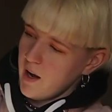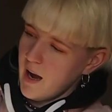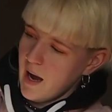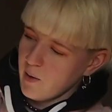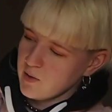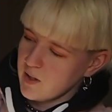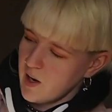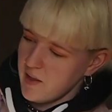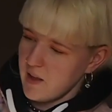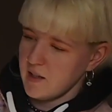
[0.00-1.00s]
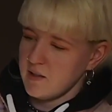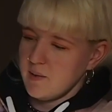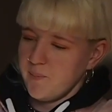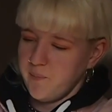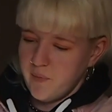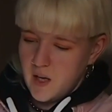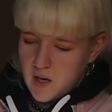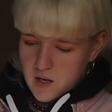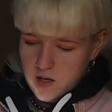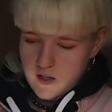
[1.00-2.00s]
house like this.
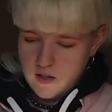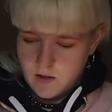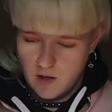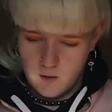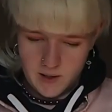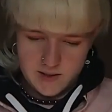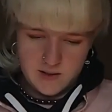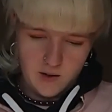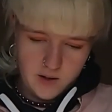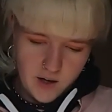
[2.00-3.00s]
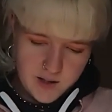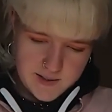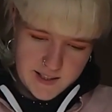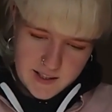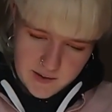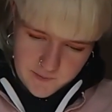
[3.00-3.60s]
So let's start cutting.